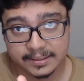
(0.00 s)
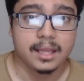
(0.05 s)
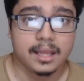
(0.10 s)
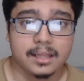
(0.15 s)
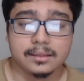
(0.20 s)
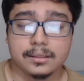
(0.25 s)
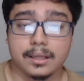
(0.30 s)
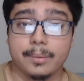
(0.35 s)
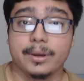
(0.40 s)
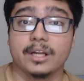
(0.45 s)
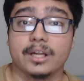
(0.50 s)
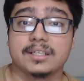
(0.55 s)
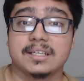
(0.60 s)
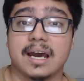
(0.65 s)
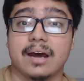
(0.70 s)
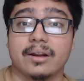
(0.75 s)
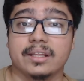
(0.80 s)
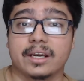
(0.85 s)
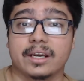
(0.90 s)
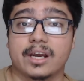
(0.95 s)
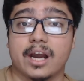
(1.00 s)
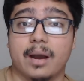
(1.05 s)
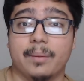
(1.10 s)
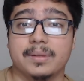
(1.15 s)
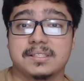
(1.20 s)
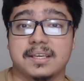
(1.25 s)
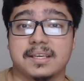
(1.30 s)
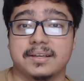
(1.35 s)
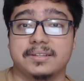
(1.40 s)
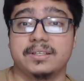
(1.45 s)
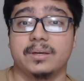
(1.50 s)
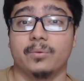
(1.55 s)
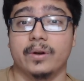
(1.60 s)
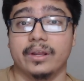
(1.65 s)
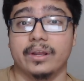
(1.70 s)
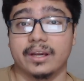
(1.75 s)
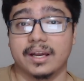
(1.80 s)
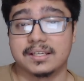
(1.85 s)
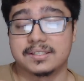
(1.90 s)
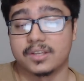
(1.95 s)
Let me know down in the comment section what you guys